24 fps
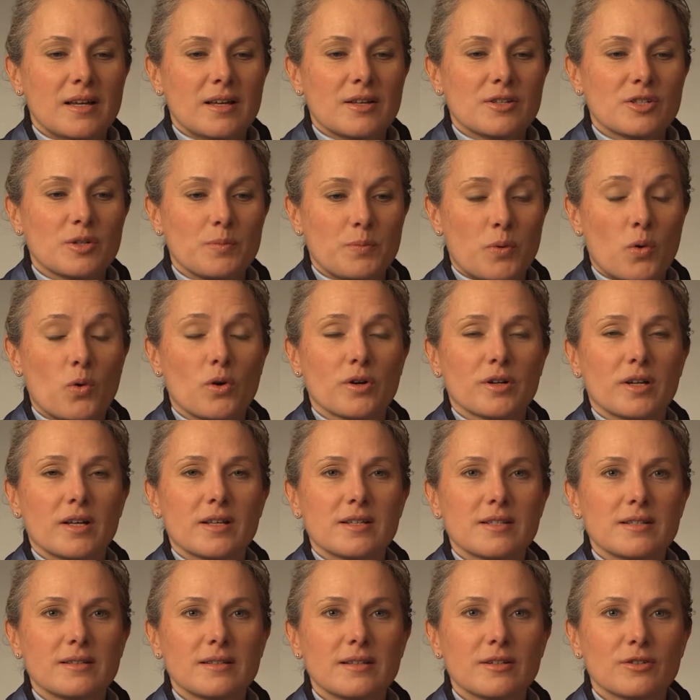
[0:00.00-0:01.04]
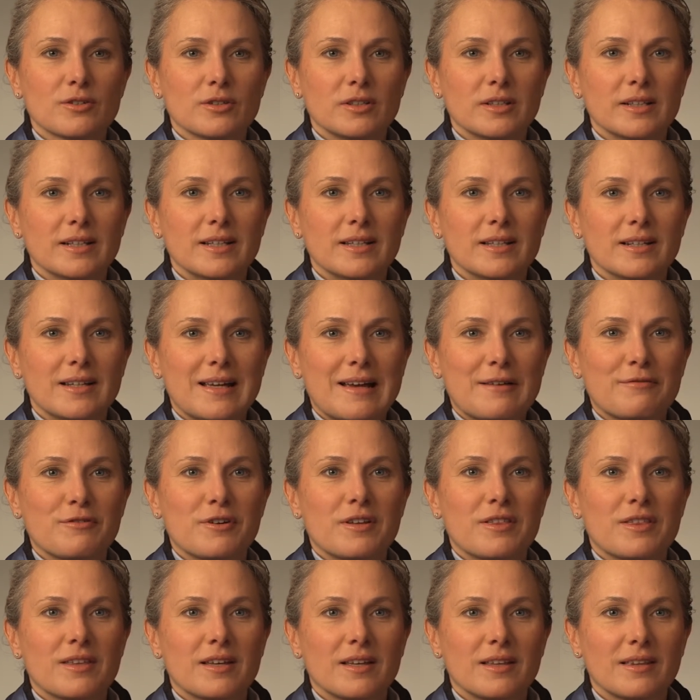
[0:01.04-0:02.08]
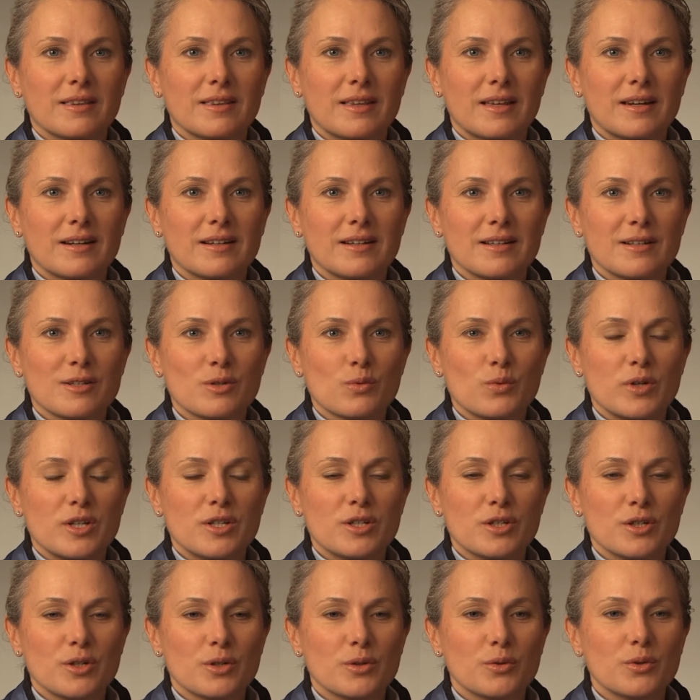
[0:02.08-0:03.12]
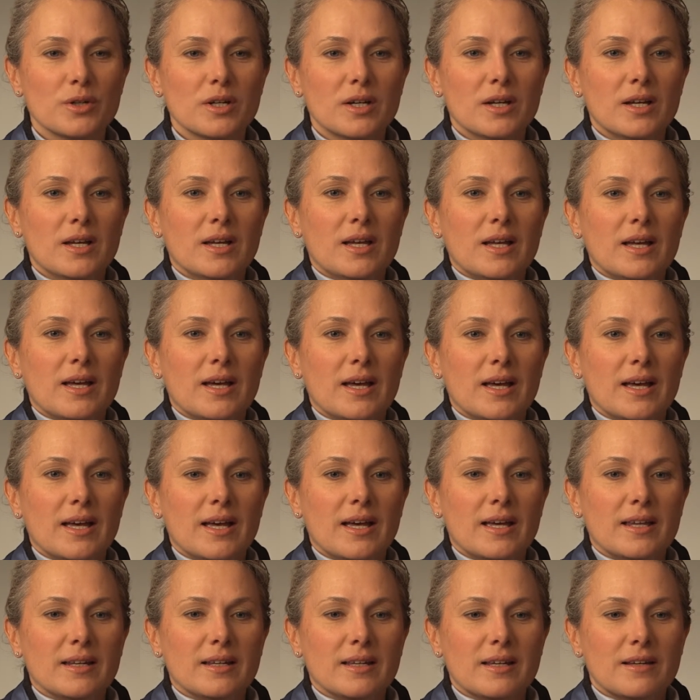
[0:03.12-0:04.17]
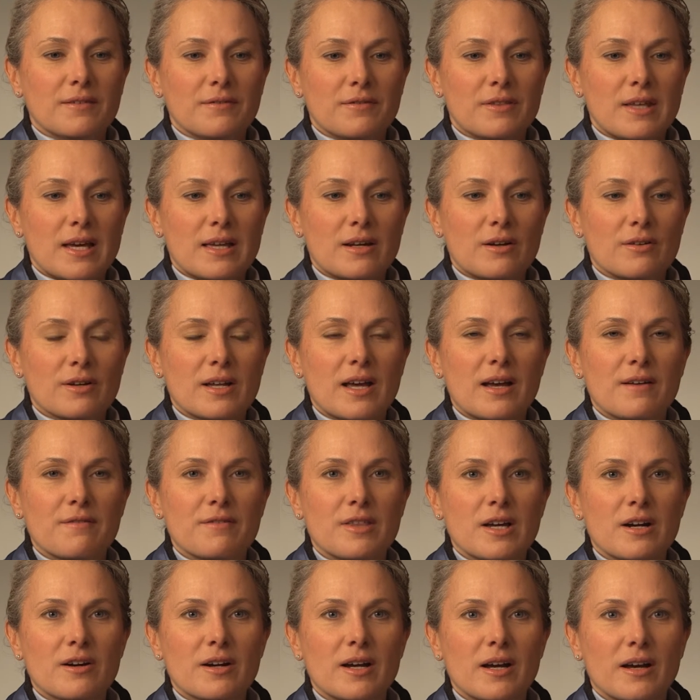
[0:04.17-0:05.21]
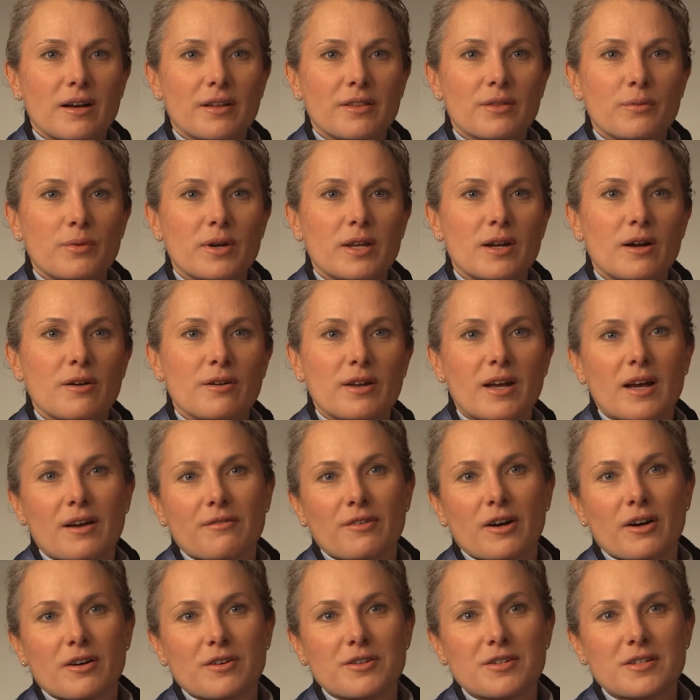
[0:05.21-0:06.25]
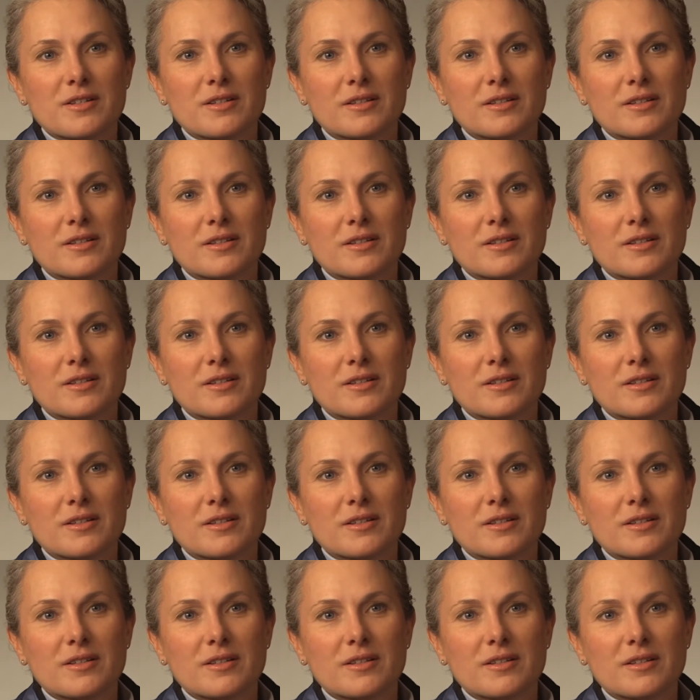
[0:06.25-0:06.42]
support us literally in everything that it is we do. And if they don't have their health, we don't have ours.